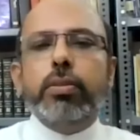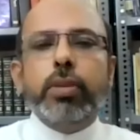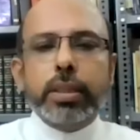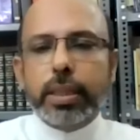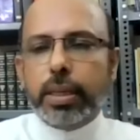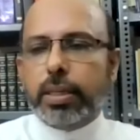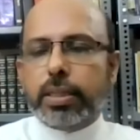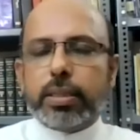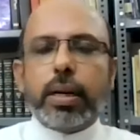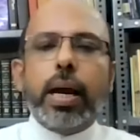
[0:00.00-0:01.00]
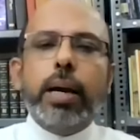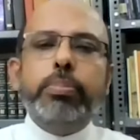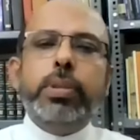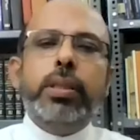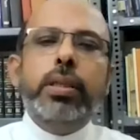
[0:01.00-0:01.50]
one girl is
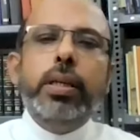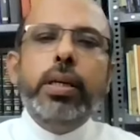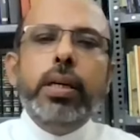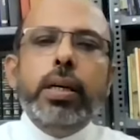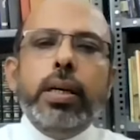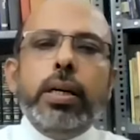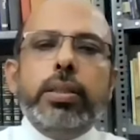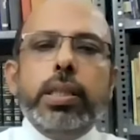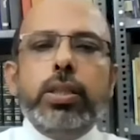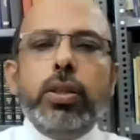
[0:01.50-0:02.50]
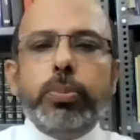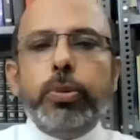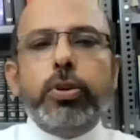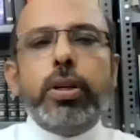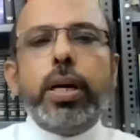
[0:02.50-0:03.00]
trapped she is no
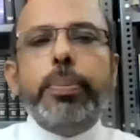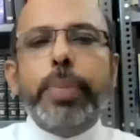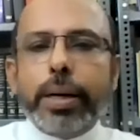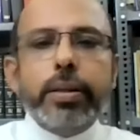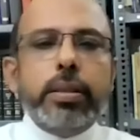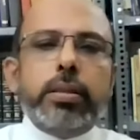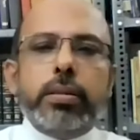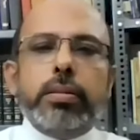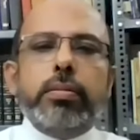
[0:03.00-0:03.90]
more a minor